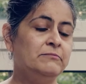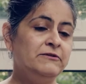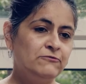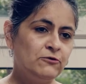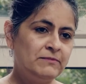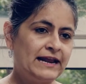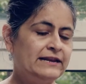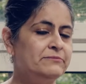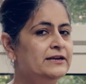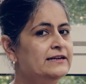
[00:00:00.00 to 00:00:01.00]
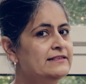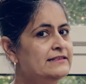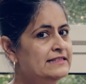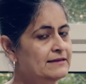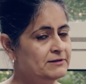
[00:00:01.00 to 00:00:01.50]
Before planning
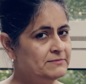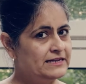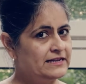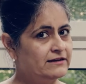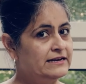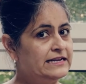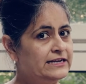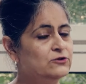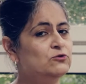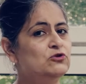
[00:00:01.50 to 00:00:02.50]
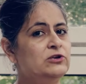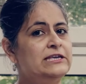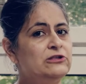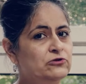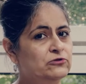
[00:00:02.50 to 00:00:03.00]
pregnancy, there may be a need to
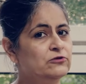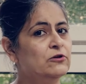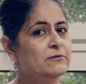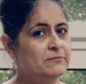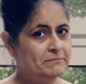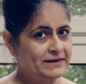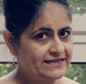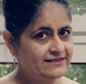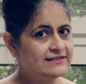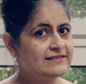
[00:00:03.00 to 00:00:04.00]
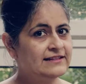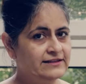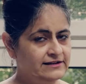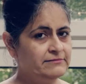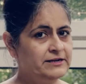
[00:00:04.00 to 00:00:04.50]
change your medicines a
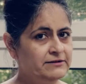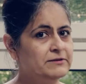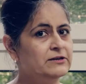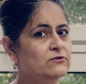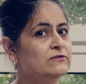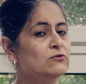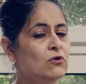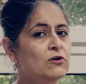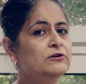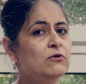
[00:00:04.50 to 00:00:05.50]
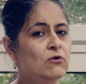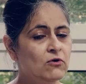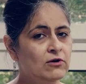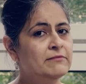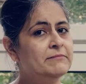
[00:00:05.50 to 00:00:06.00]
little bit, because not
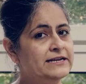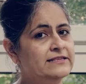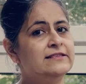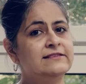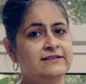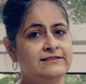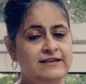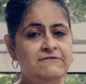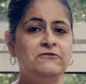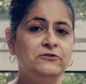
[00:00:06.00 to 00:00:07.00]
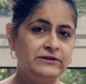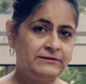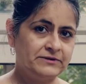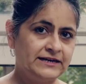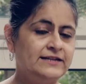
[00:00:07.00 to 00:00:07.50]
all medicines are safe
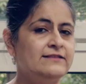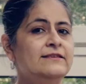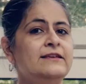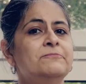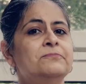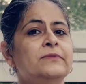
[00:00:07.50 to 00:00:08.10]
during pregnancy.